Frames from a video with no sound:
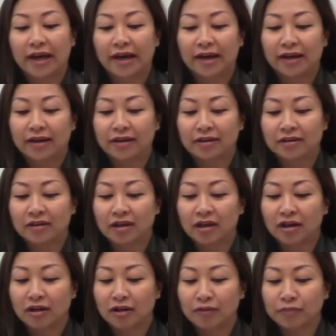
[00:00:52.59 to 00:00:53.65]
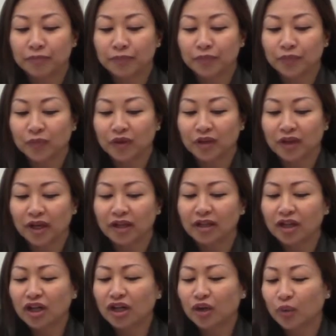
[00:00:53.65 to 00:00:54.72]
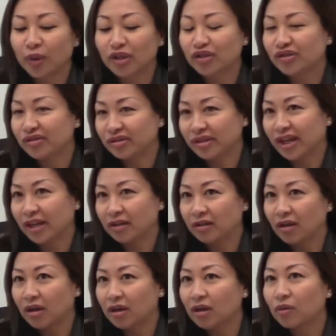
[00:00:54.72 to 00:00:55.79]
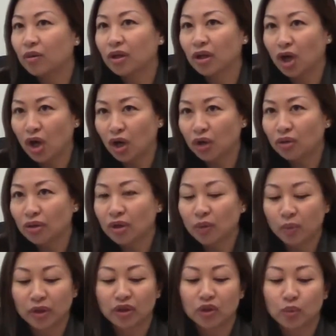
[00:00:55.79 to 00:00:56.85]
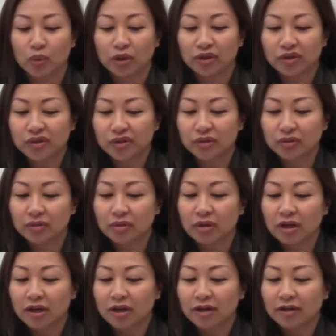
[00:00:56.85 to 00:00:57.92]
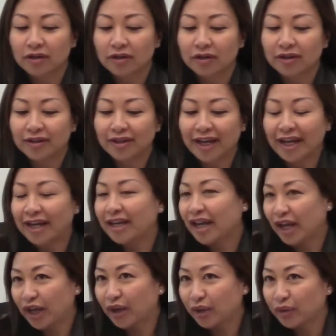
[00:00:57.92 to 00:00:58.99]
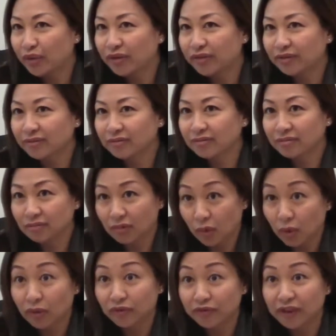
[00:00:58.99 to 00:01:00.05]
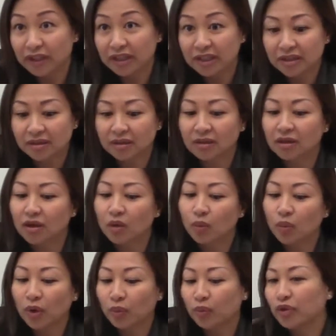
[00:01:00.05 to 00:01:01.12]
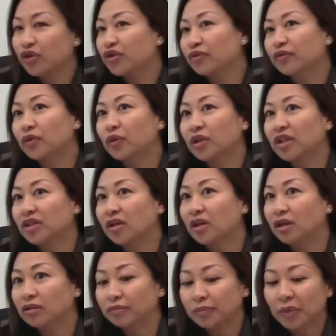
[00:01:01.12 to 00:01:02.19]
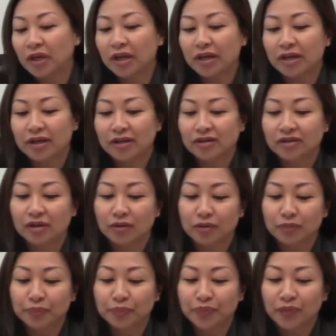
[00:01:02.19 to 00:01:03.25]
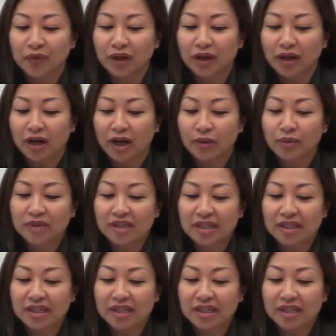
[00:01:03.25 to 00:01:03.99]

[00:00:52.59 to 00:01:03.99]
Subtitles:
and a lot of questions that go along when you want to gain health or fitness, what we should focus on. So I would